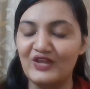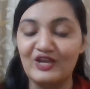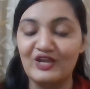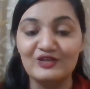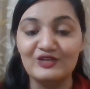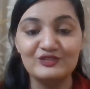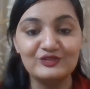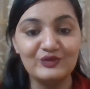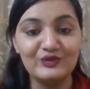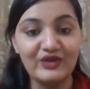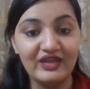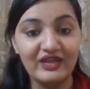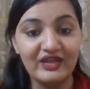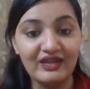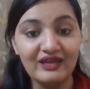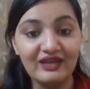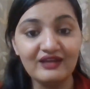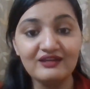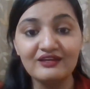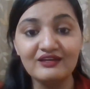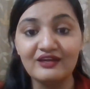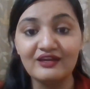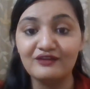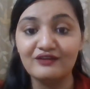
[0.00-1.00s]
So, here
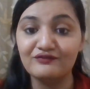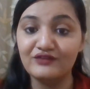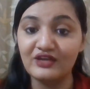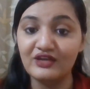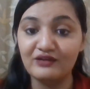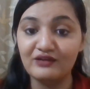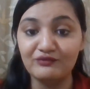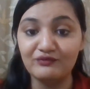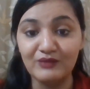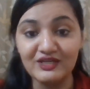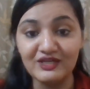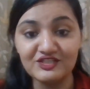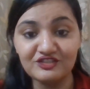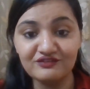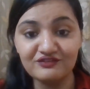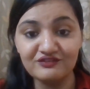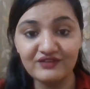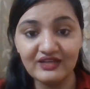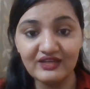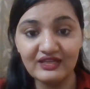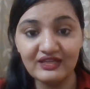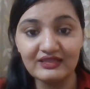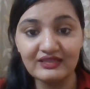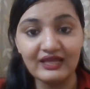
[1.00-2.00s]
we are much
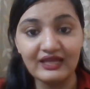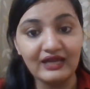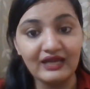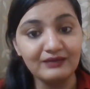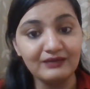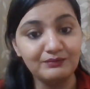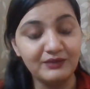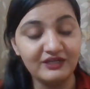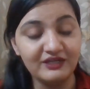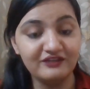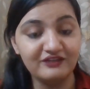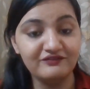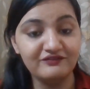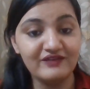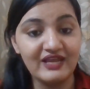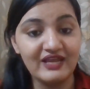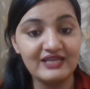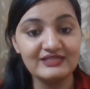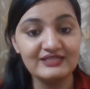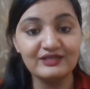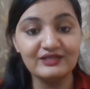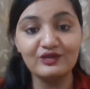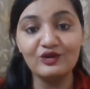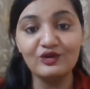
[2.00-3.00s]
aware that
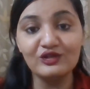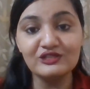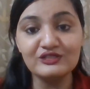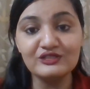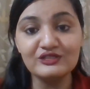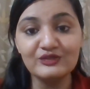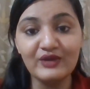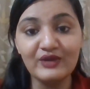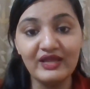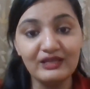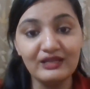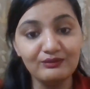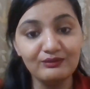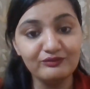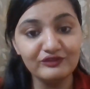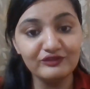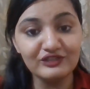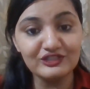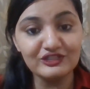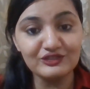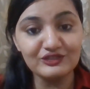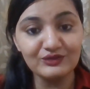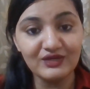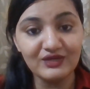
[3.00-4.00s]
butterflies are also helpful
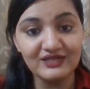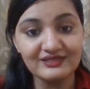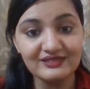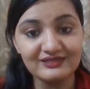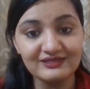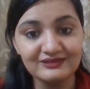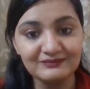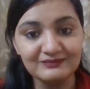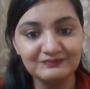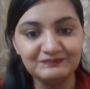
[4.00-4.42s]
to us.